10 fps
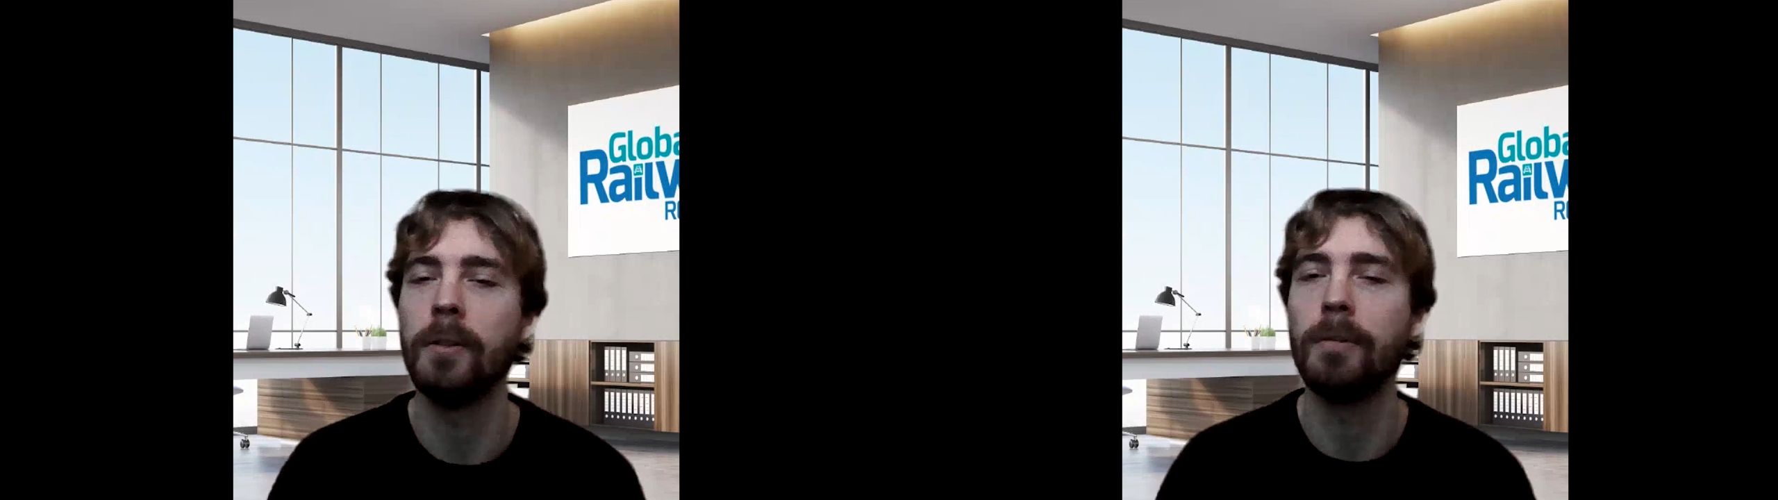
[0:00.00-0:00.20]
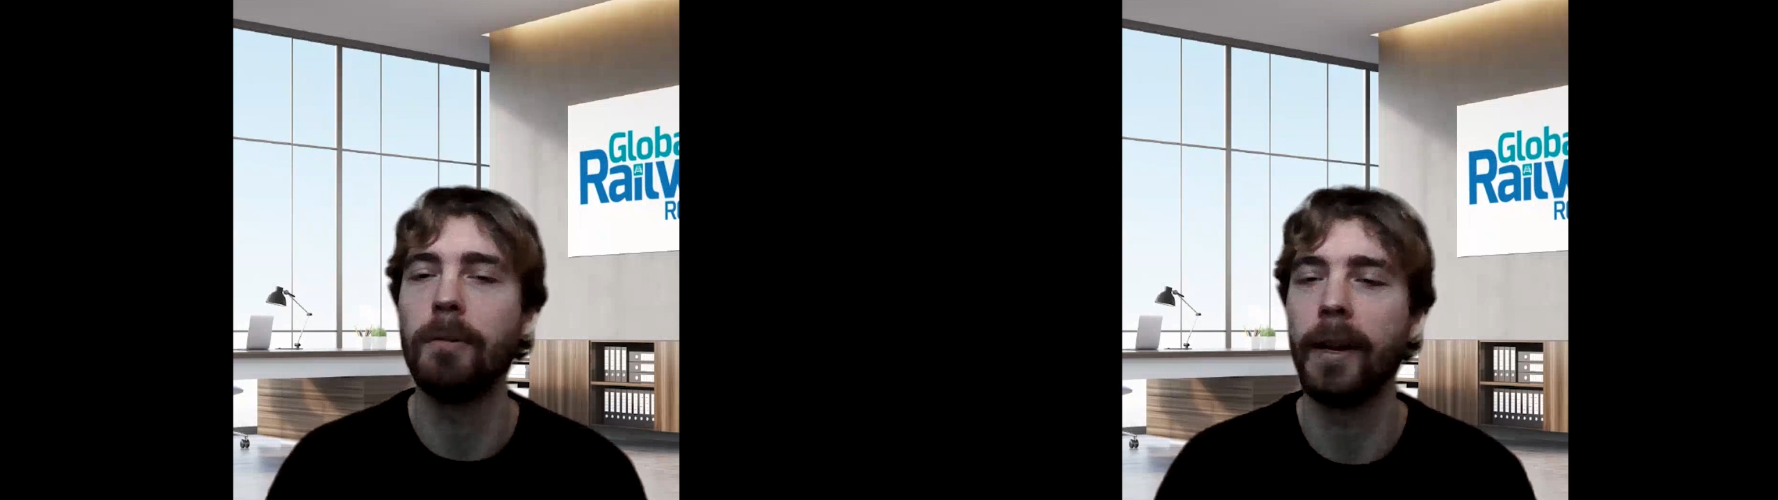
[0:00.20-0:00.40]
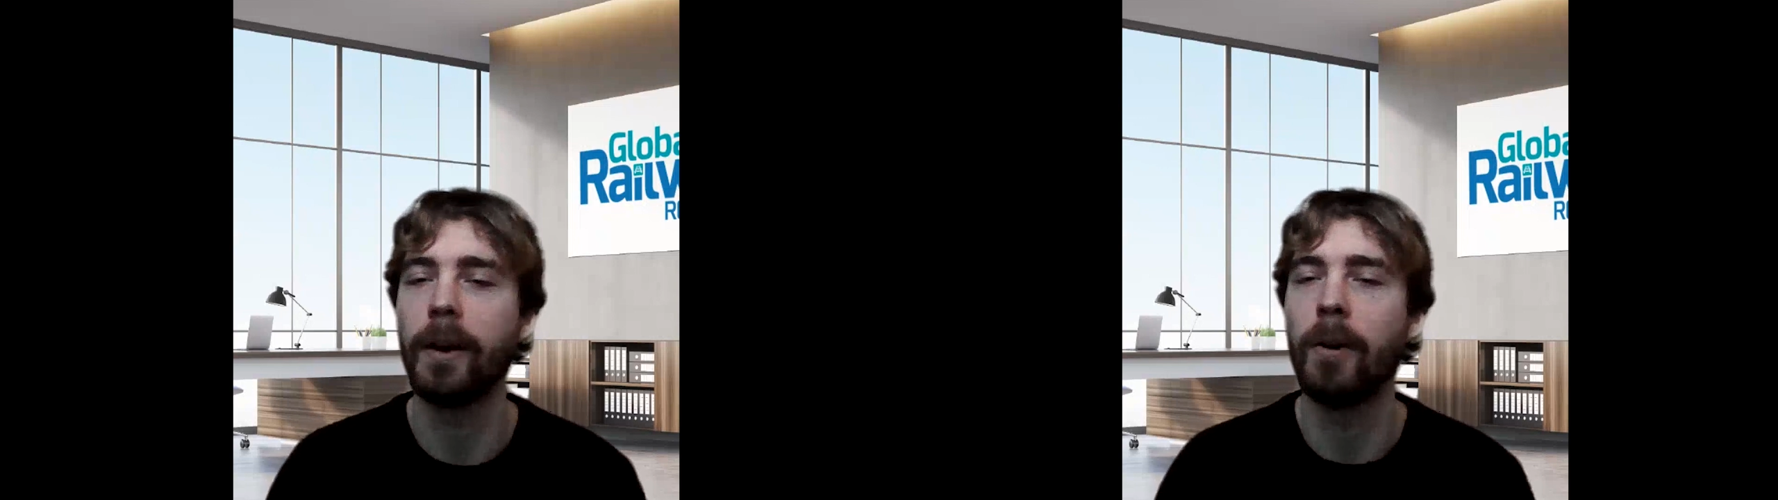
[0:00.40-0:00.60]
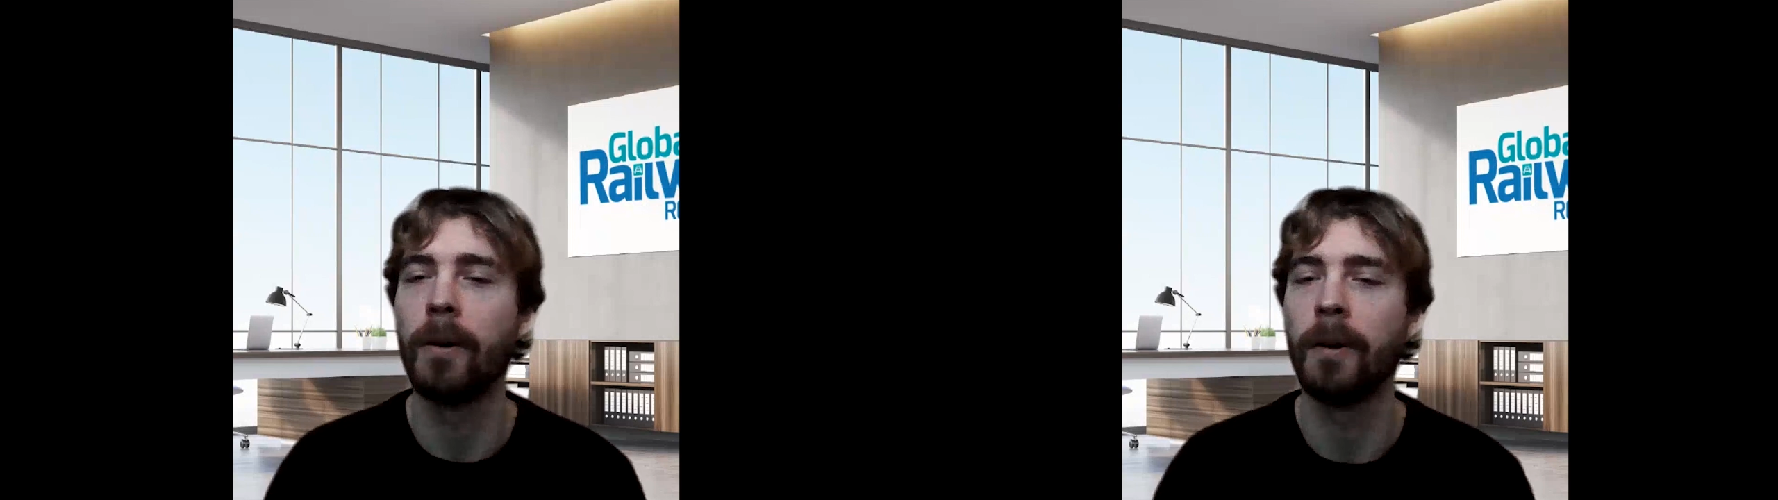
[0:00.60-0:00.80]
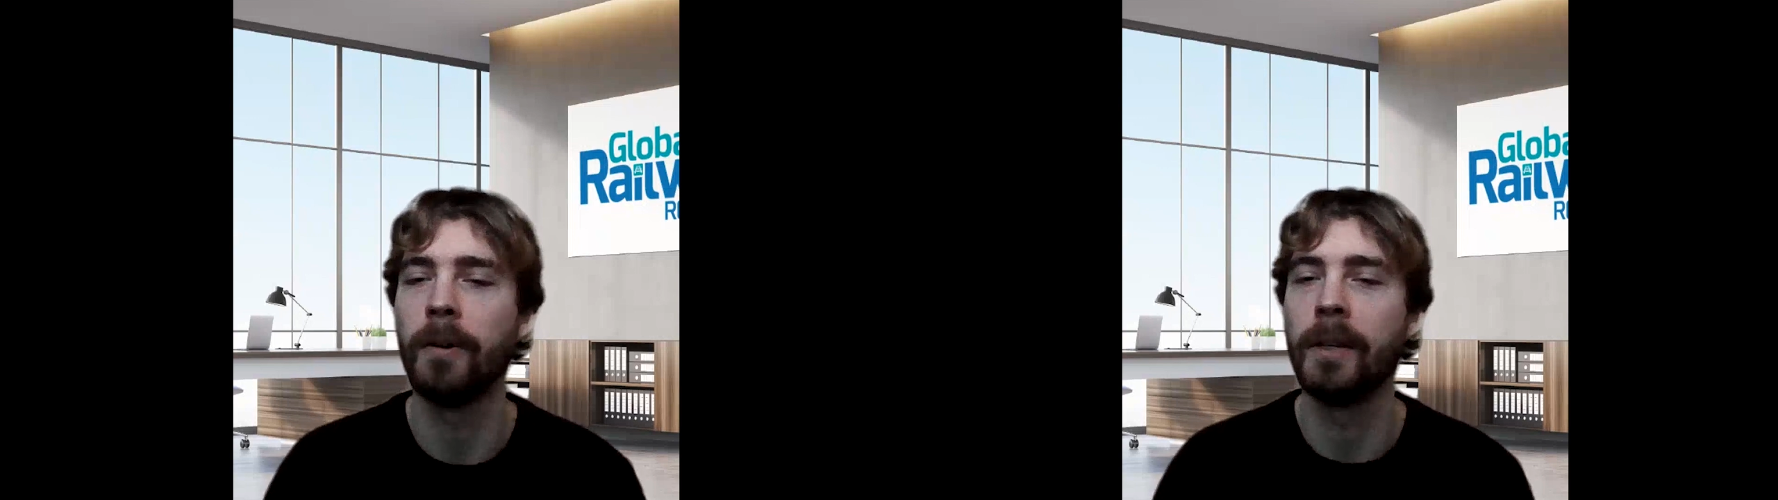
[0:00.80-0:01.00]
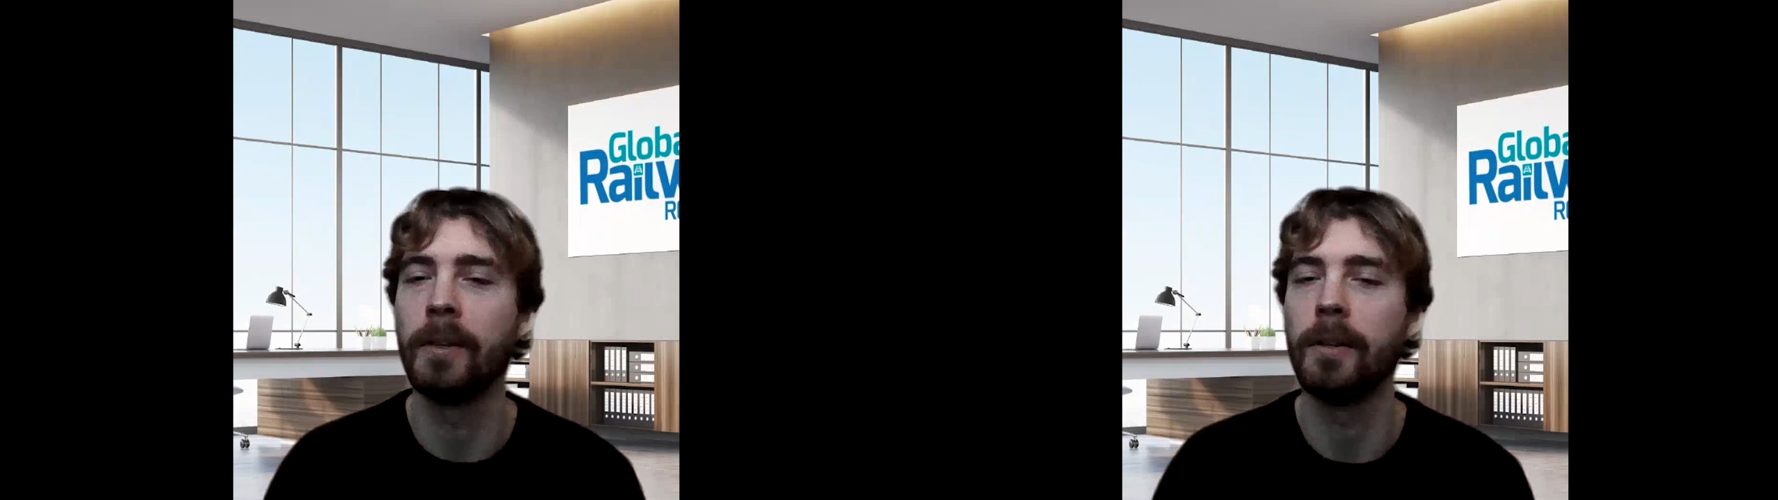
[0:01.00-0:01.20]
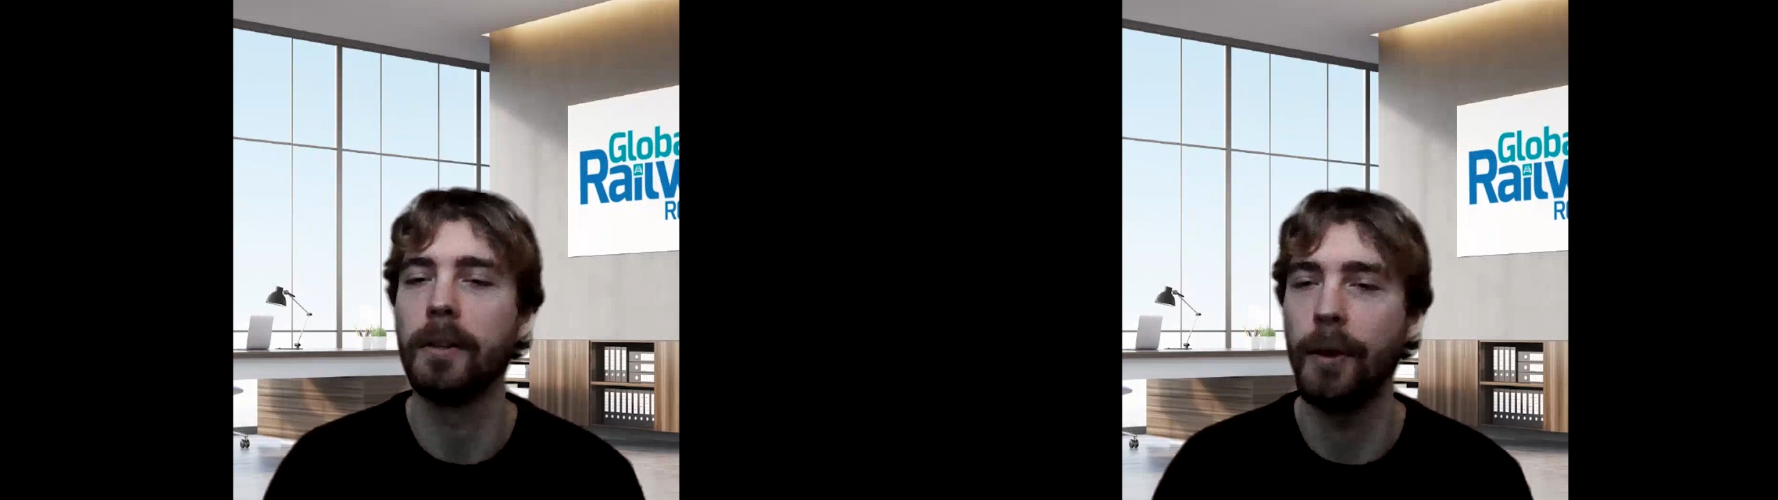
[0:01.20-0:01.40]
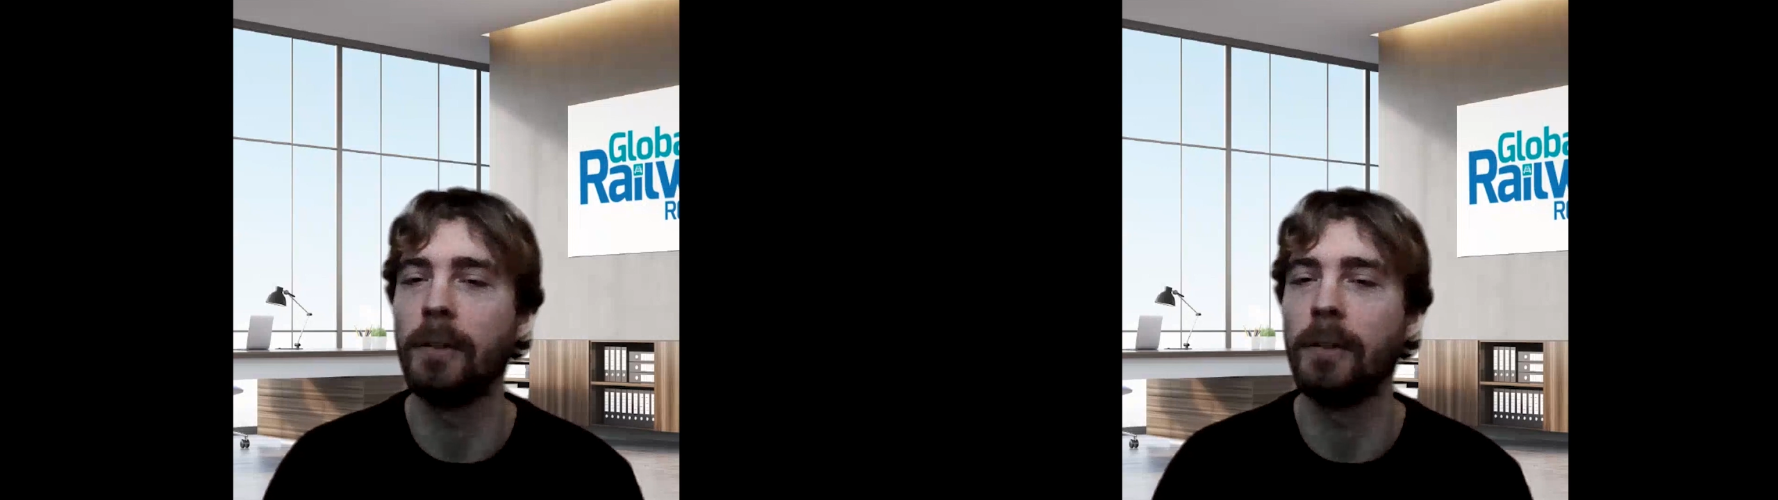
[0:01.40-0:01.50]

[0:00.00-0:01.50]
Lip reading: new freight corridor is